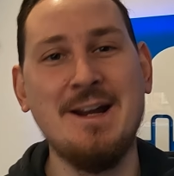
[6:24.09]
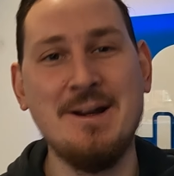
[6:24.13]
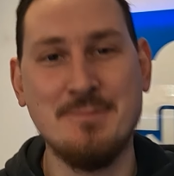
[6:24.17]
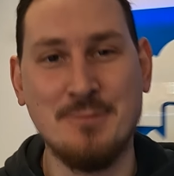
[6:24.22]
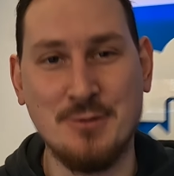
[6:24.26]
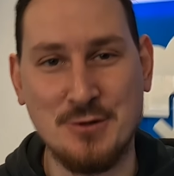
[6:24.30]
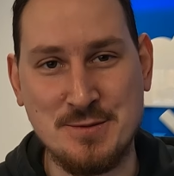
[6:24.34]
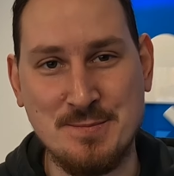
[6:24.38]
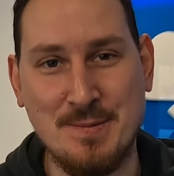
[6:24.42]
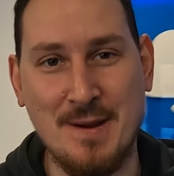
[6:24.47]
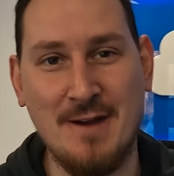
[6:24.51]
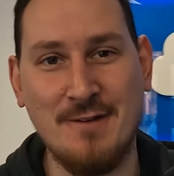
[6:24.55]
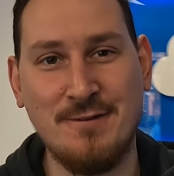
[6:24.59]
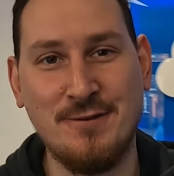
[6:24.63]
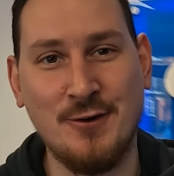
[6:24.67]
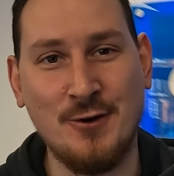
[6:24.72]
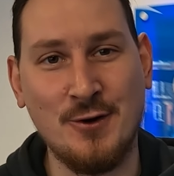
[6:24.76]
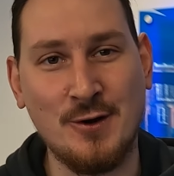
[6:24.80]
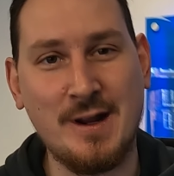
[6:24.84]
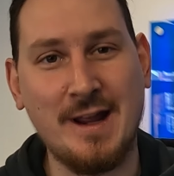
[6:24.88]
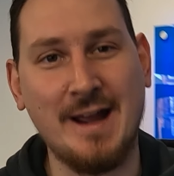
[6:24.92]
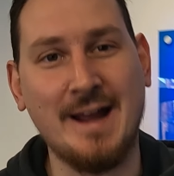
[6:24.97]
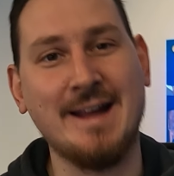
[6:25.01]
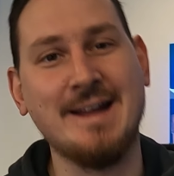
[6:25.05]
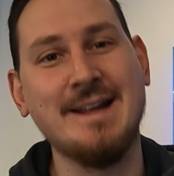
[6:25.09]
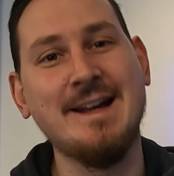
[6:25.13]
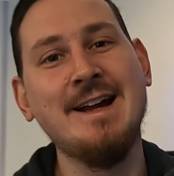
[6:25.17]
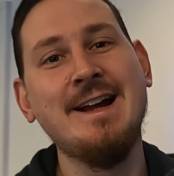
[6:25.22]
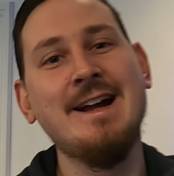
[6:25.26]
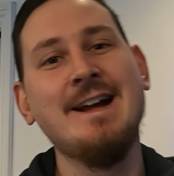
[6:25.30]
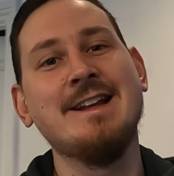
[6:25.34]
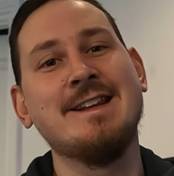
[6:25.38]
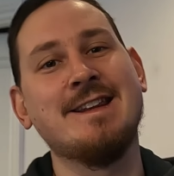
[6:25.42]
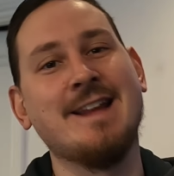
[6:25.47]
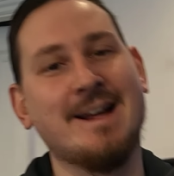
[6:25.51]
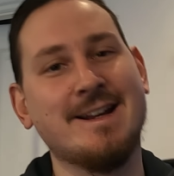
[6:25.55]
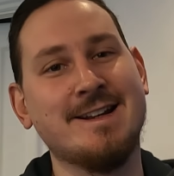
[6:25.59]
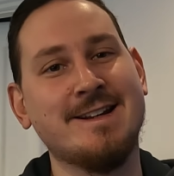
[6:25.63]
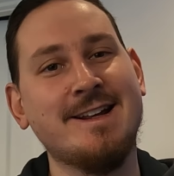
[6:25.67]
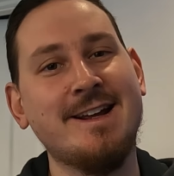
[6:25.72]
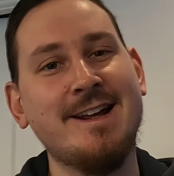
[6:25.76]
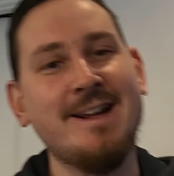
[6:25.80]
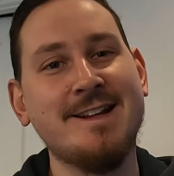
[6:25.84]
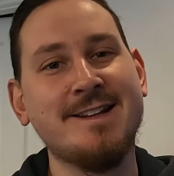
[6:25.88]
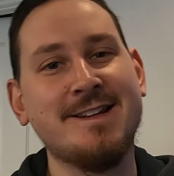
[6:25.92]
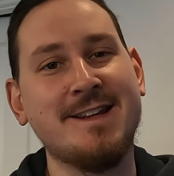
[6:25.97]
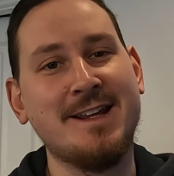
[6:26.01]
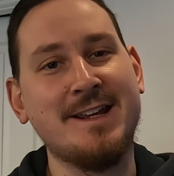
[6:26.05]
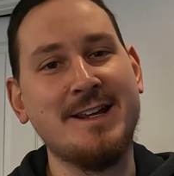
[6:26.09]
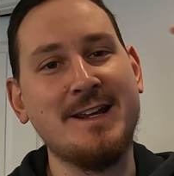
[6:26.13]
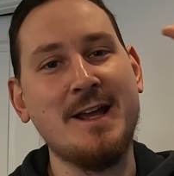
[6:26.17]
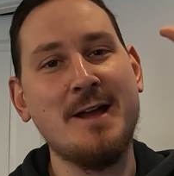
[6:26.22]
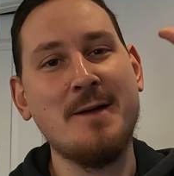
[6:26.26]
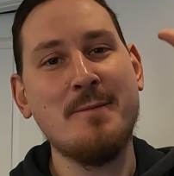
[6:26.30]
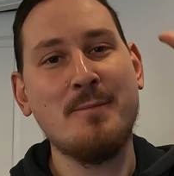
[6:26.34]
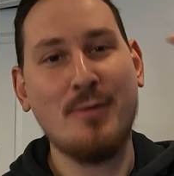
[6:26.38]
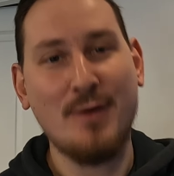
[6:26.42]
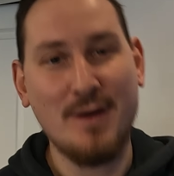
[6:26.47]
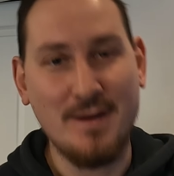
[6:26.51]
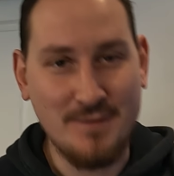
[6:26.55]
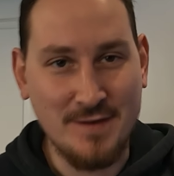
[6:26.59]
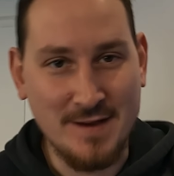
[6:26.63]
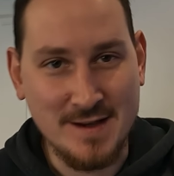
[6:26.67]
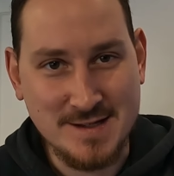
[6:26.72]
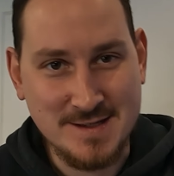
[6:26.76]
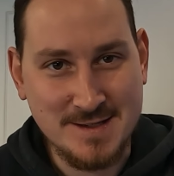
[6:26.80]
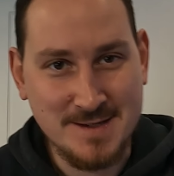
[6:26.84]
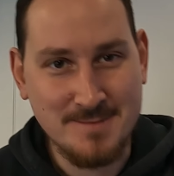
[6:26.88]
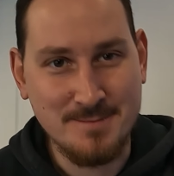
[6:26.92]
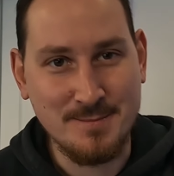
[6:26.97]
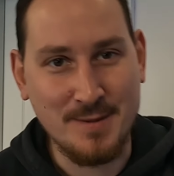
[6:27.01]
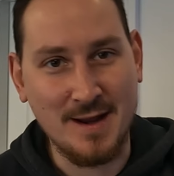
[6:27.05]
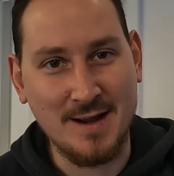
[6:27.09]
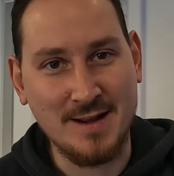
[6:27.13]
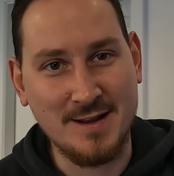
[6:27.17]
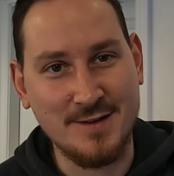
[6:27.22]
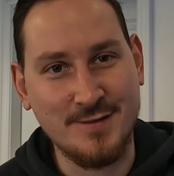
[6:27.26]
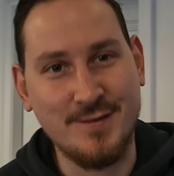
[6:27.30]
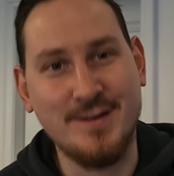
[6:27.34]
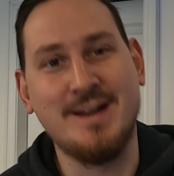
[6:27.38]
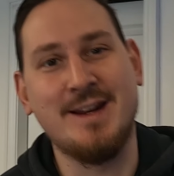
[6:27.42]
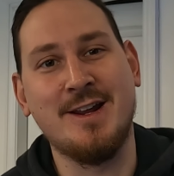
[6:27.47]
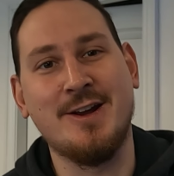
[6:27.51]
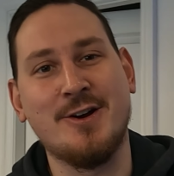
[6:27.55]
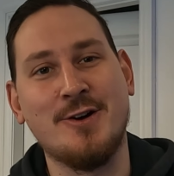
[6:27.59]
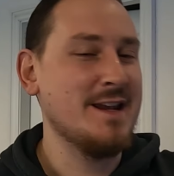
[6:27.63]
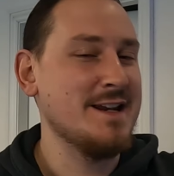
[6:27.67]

much better 4K than the previous bit of the video.